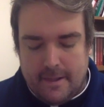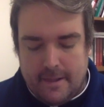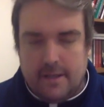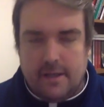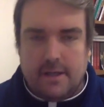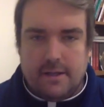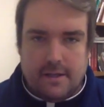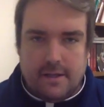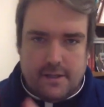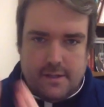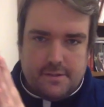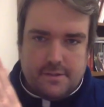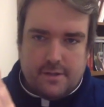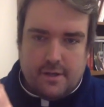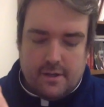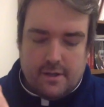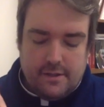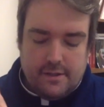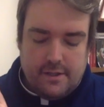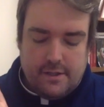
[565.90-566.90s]
And then they
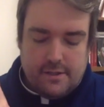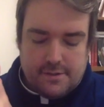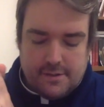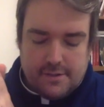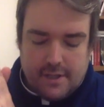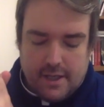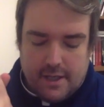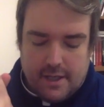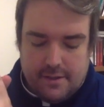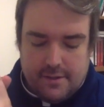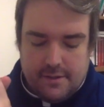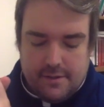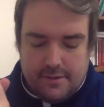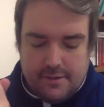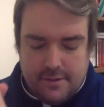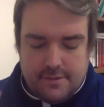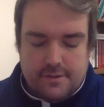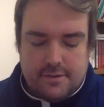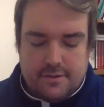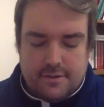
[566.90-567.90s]
start on their side.
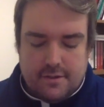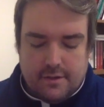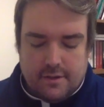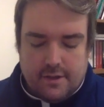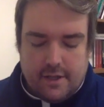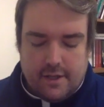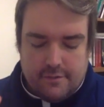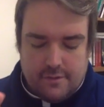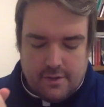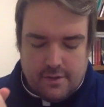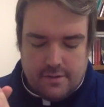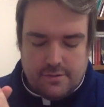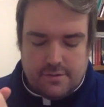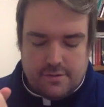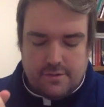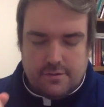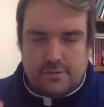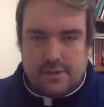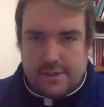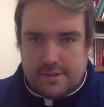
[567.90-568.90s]
This is the lot of those
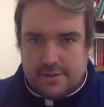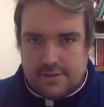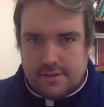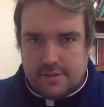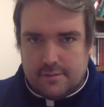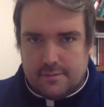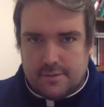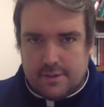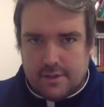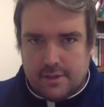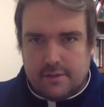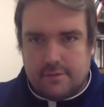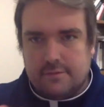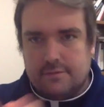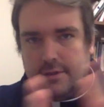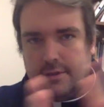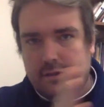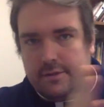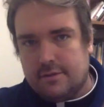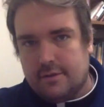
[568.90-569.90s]
who trust in themselves,
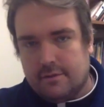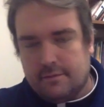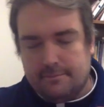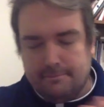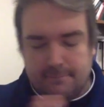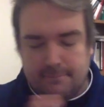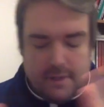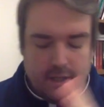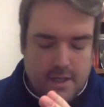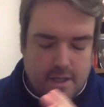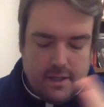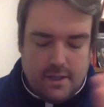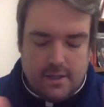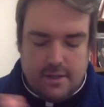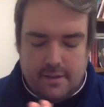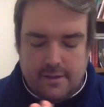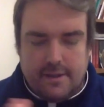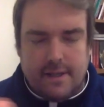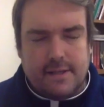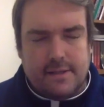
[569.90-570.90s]
right? So
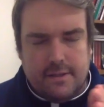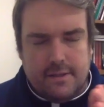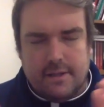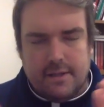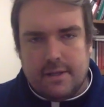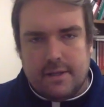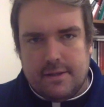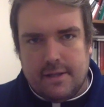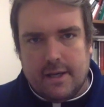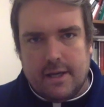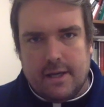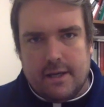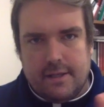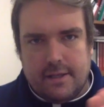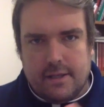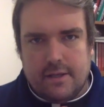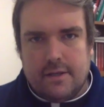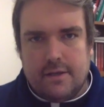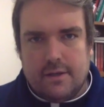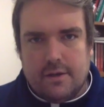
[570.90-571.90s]
that you get the
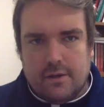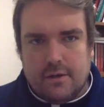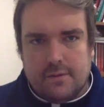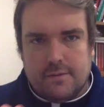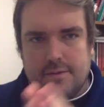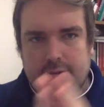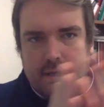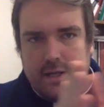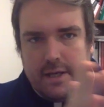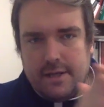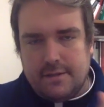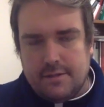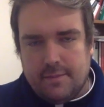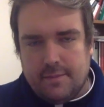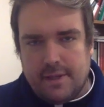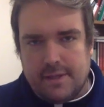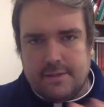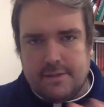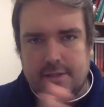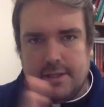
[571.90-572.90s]
idea. You go stanza
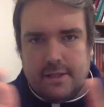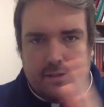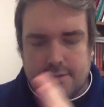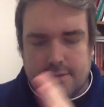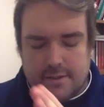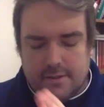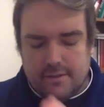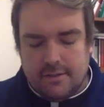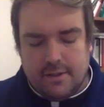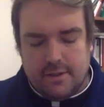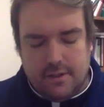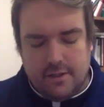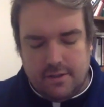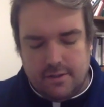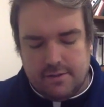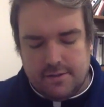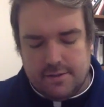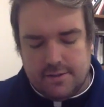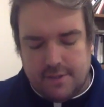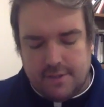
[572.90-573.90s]
by stanza.
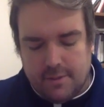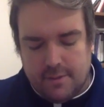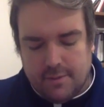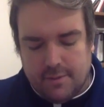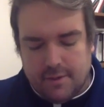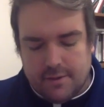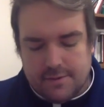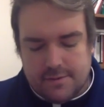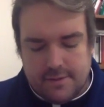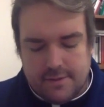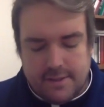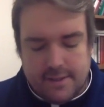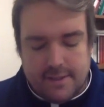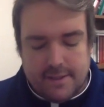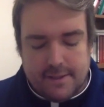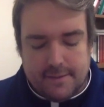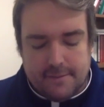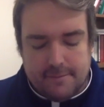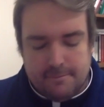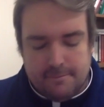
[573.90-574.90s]
You just keep alternating.